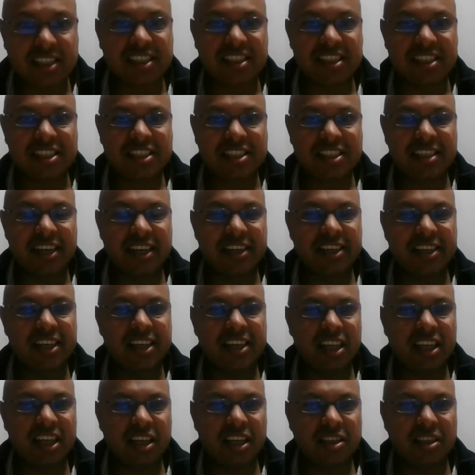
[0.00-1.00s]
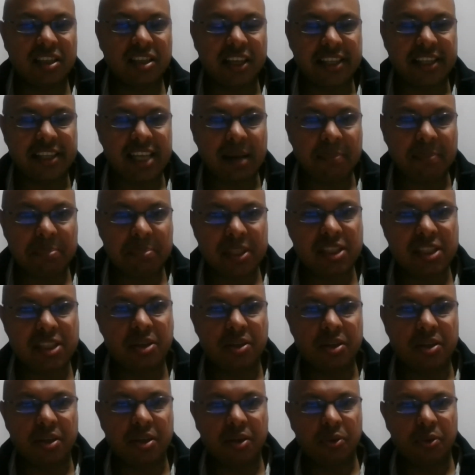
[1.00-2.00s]
certainly the examples
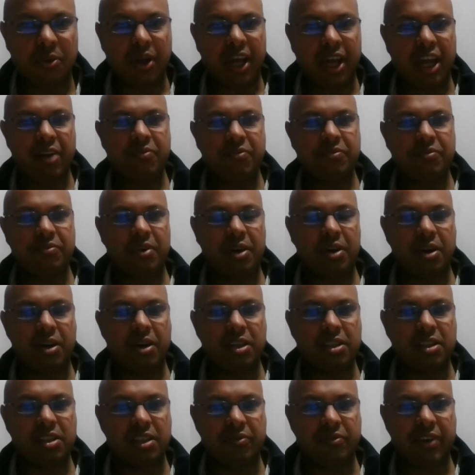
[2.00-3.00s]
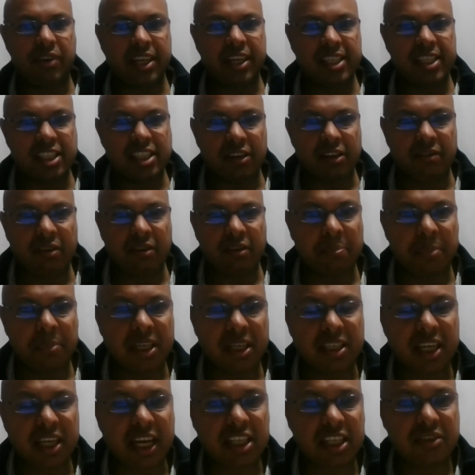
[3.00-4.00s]
that you gave on the various
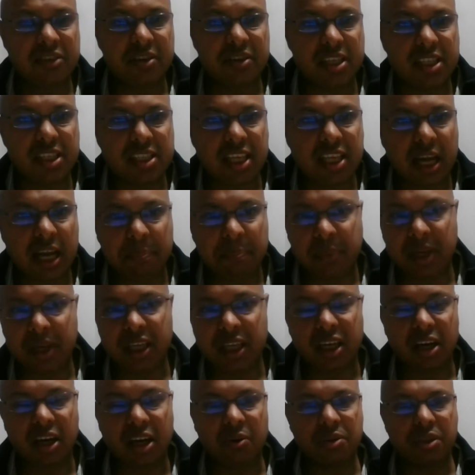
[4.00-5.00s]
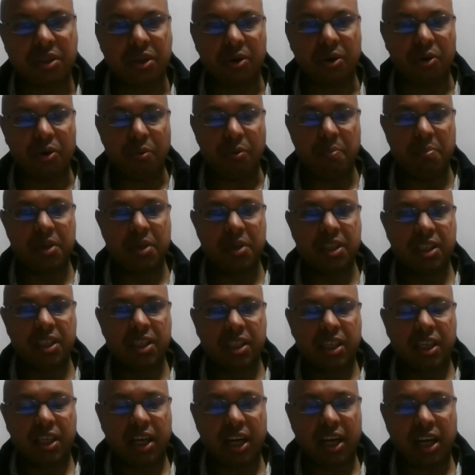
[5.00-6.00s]
development activities happening around the globe
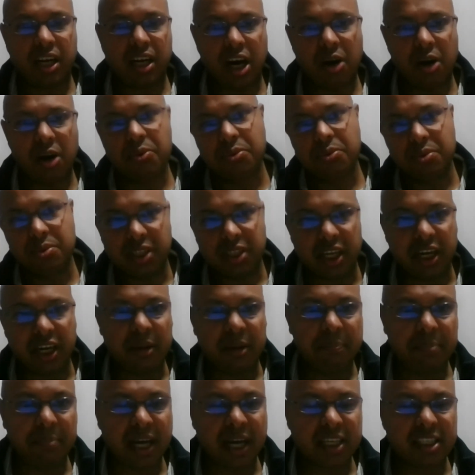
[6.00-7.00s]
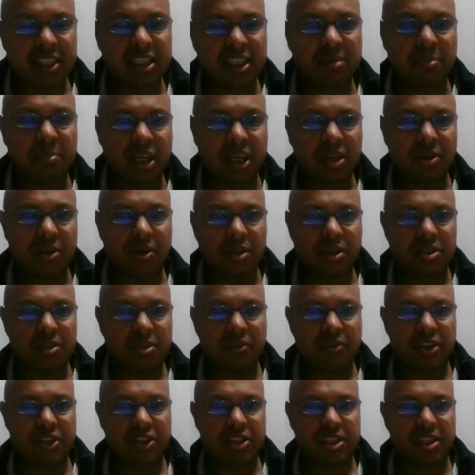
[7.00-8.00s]
and how they are impacting marine
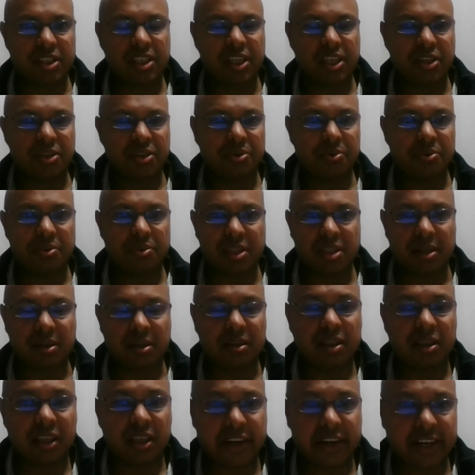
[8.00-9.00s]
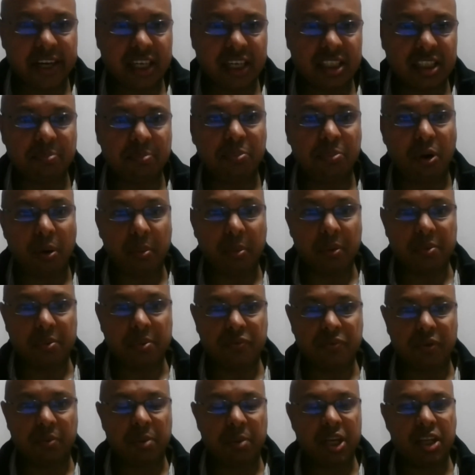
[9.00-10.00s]
conservation issues and creating problems
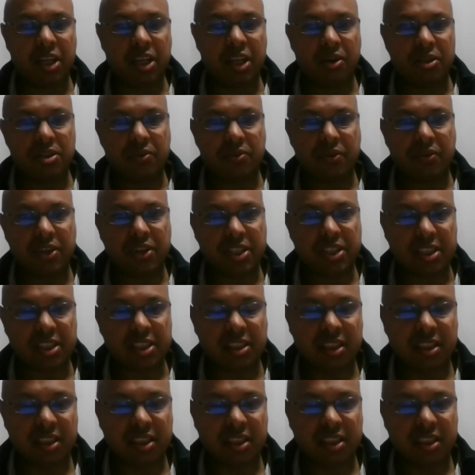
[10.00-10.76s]
for marine conservation